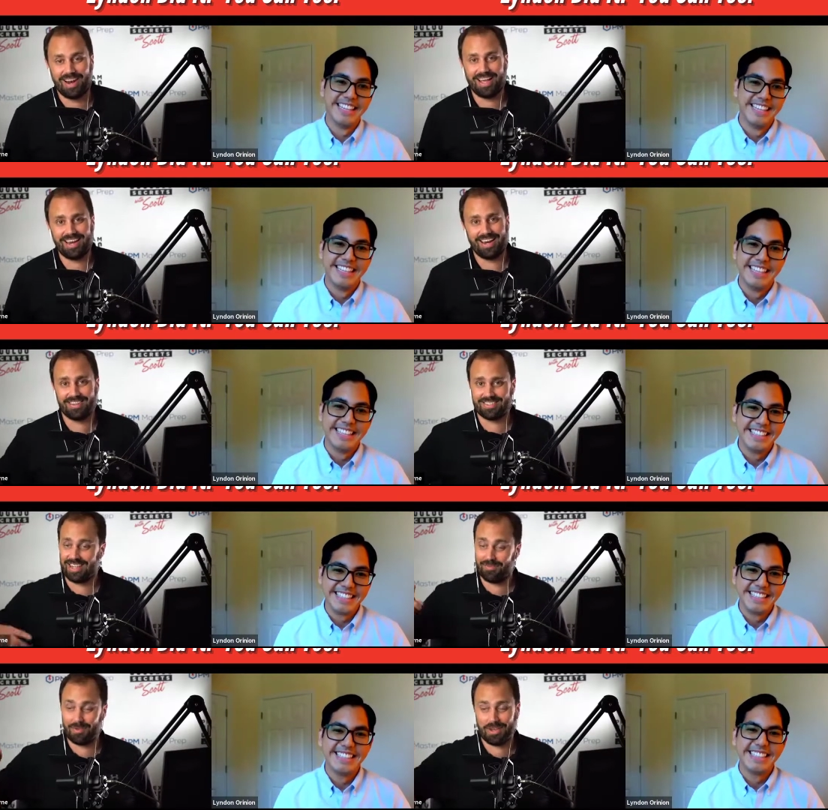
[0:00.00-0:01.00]
Speaker 1: hit it. I was like, I
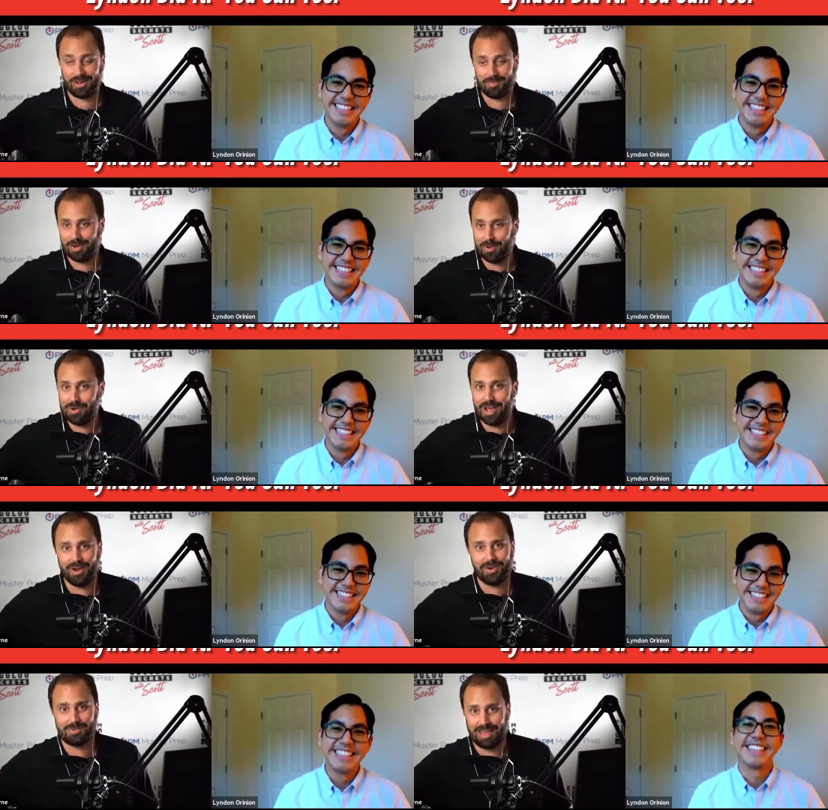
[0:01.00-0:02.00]
feel good, but who knows,
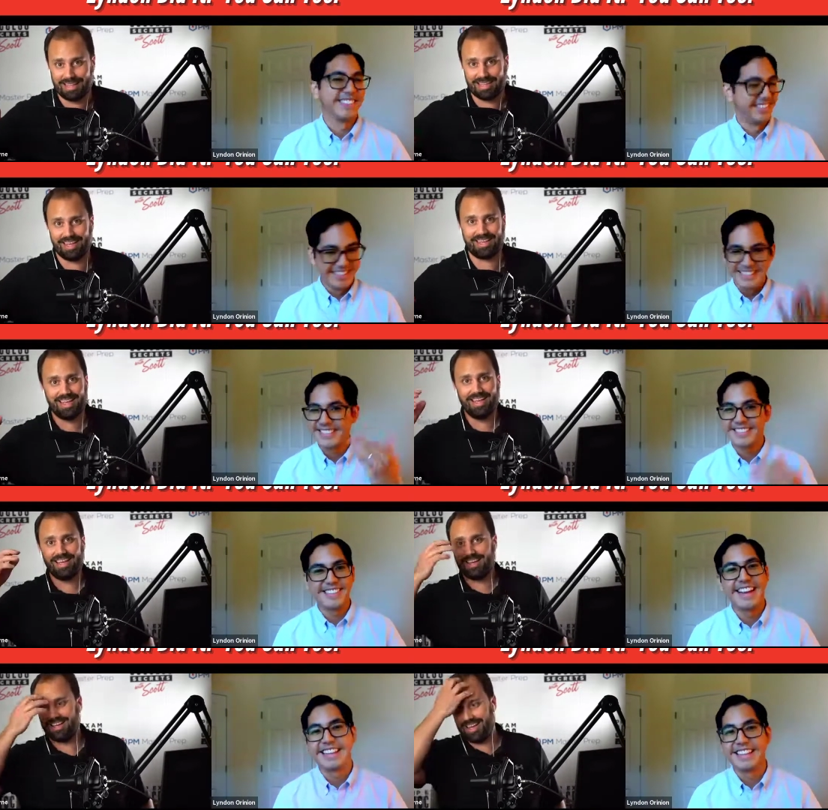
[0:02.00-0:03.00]
man? Like that's
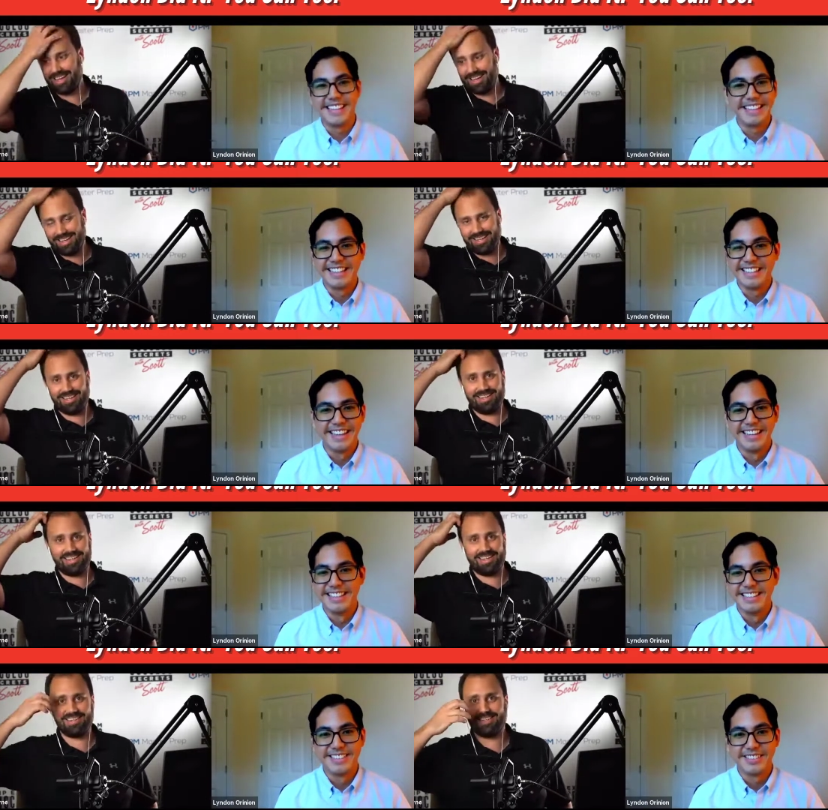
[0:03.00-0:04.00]
exactly yeah. it. Yeah. yeah.
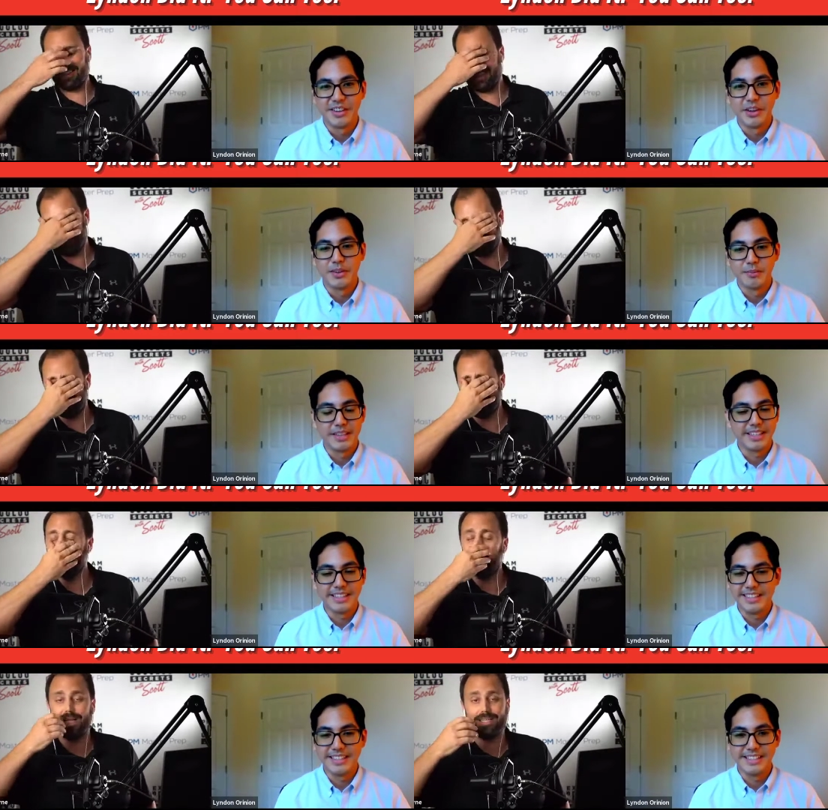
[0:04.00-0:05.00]
So
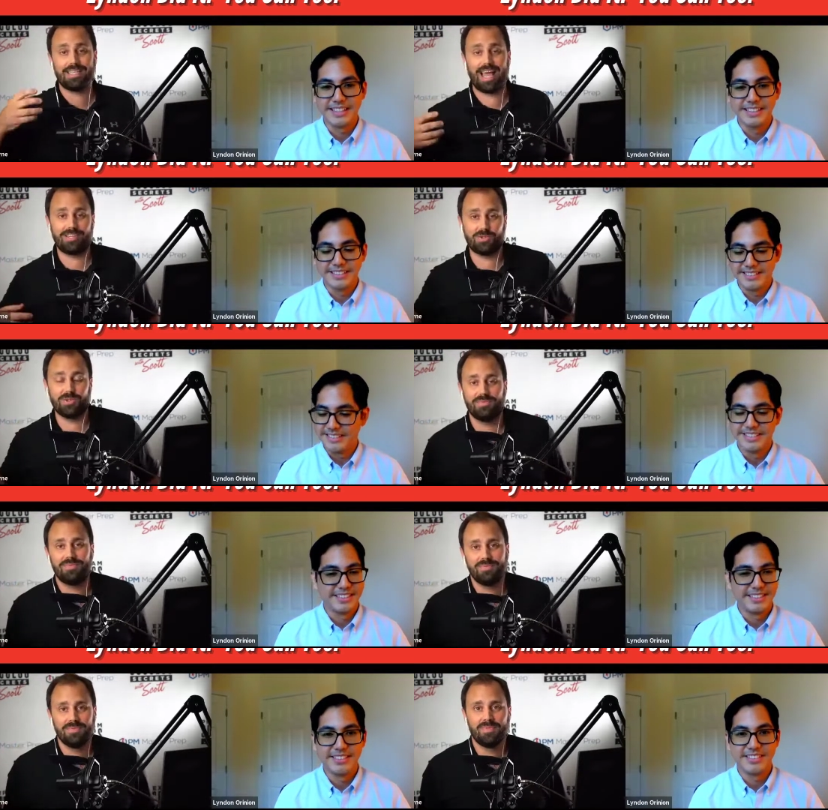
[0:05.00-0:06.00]
that's it, natural.
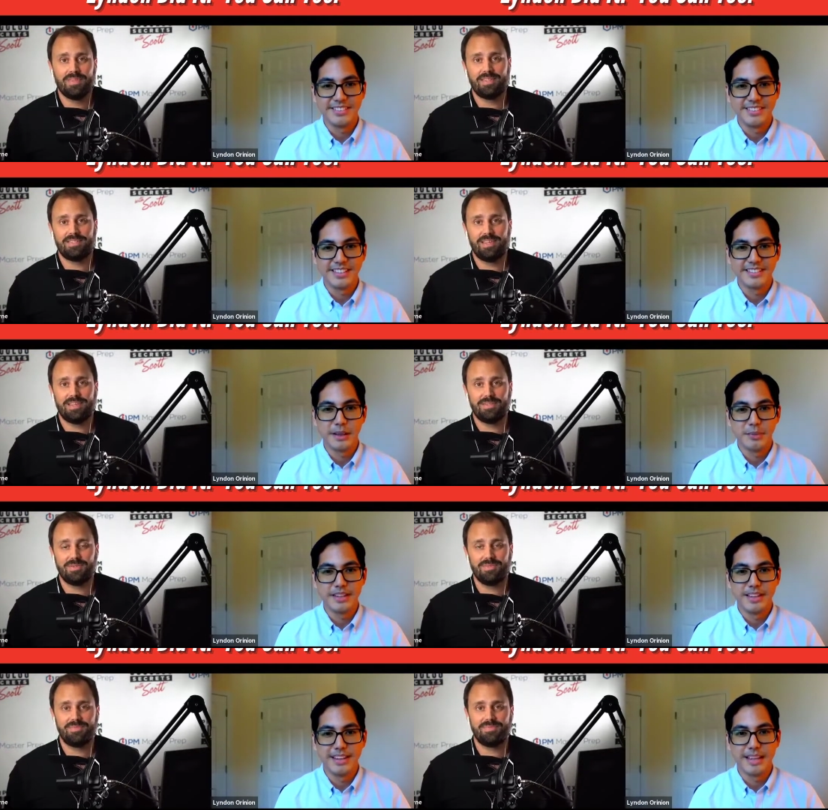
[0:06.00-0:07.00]
Speaker 2: It, just that's accepted
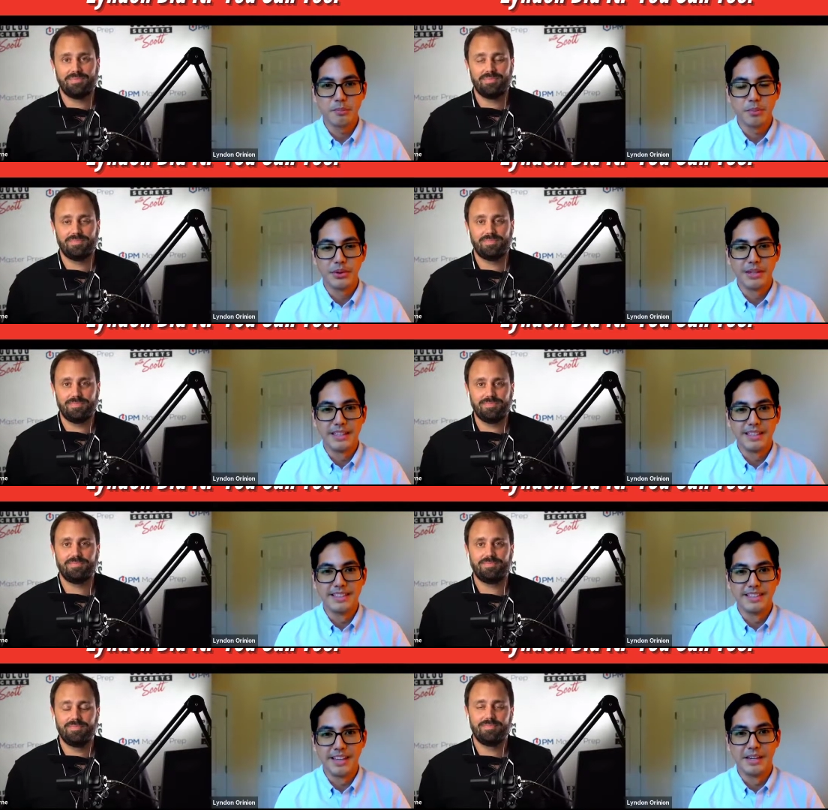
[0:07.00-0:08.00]
it at that point
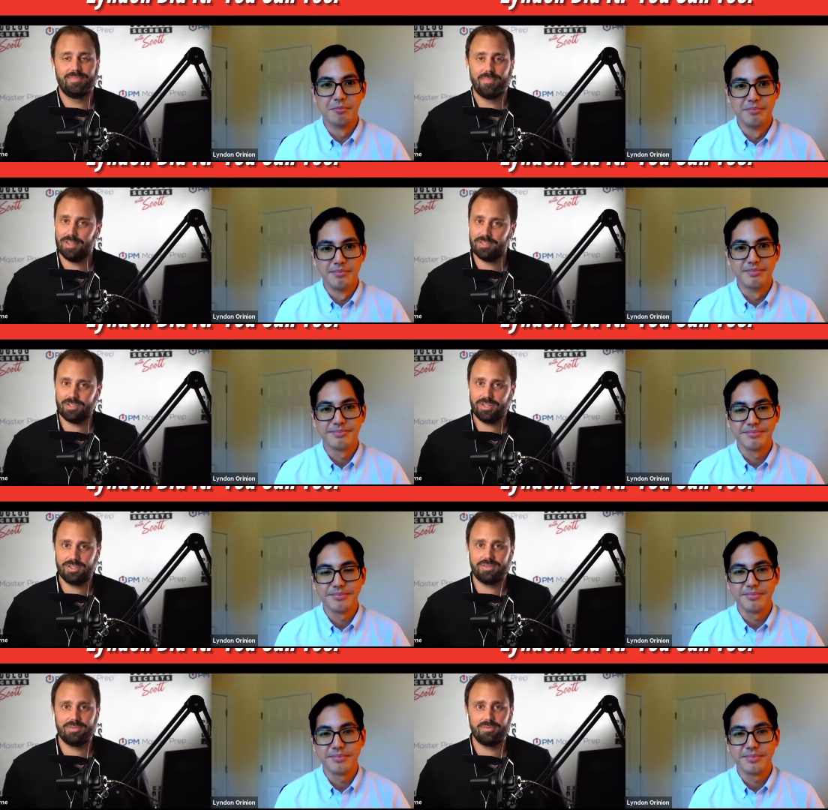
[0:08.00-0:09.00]
Speaker 1: yeah well, that's good
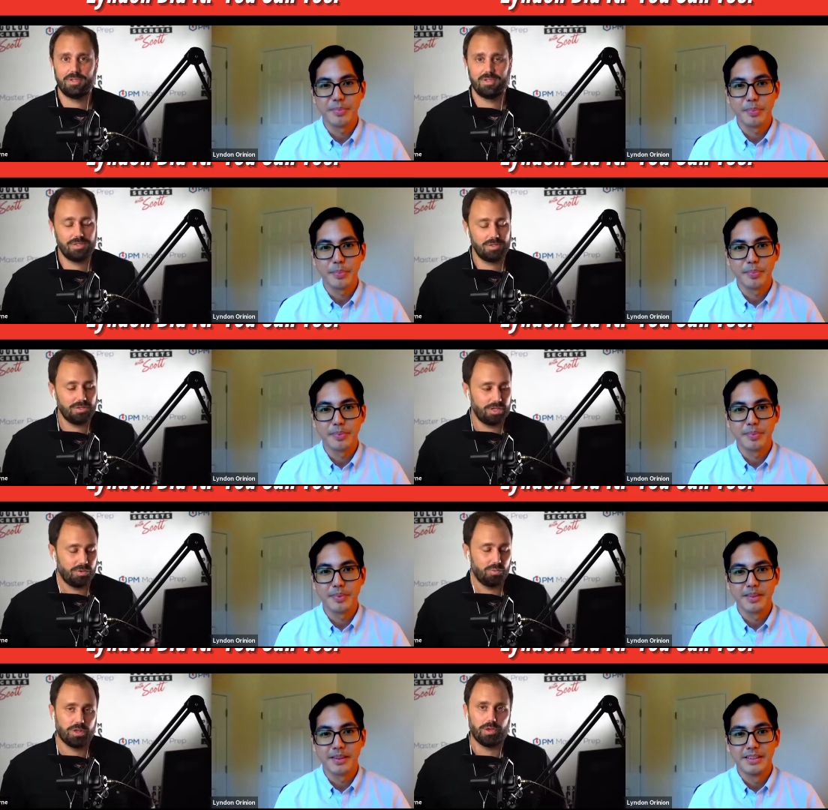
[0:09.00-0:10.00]
well you, you did
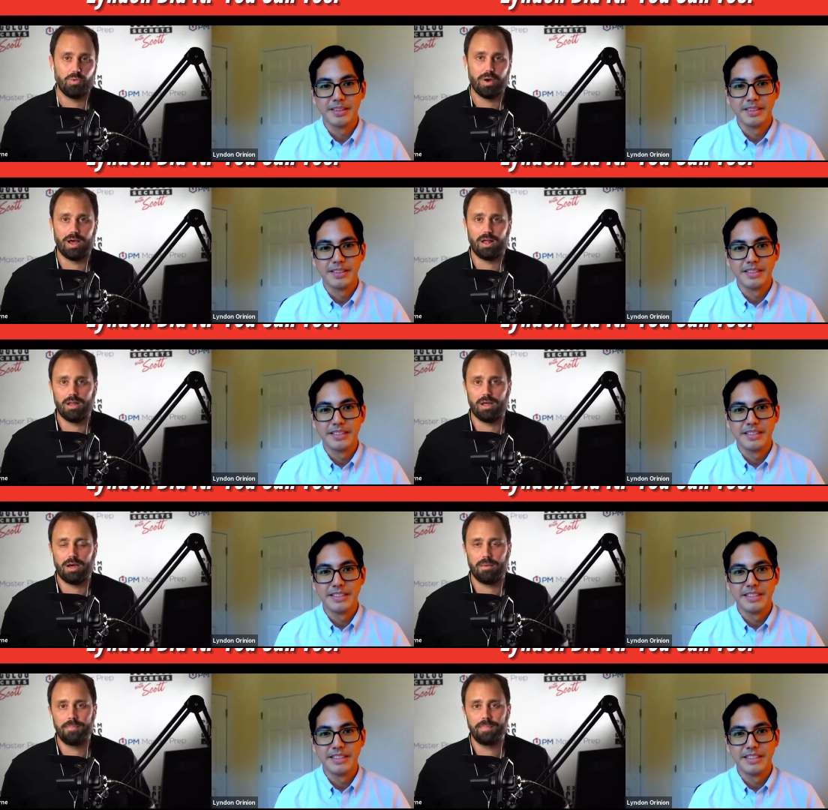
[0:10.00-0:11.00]
really well um,
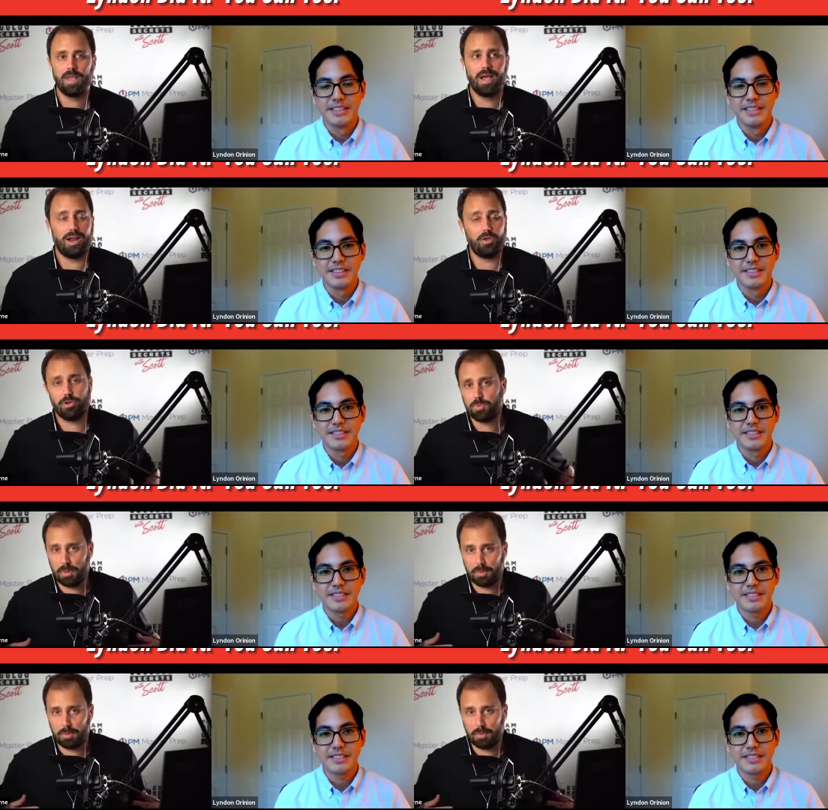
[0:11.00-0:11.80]
i know there's people